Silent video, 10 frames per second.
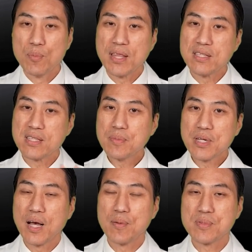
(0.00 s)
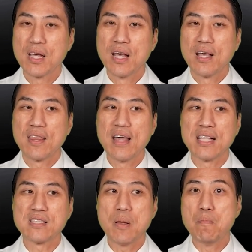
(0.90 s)
But then sometimes
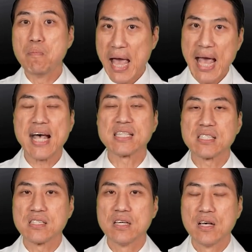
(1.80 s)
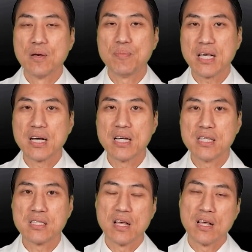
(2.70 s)
that's masked
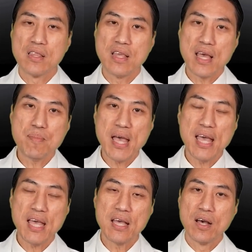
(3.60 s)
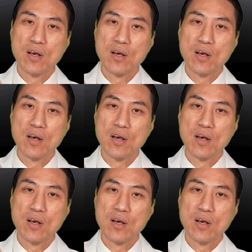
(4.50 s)
because they may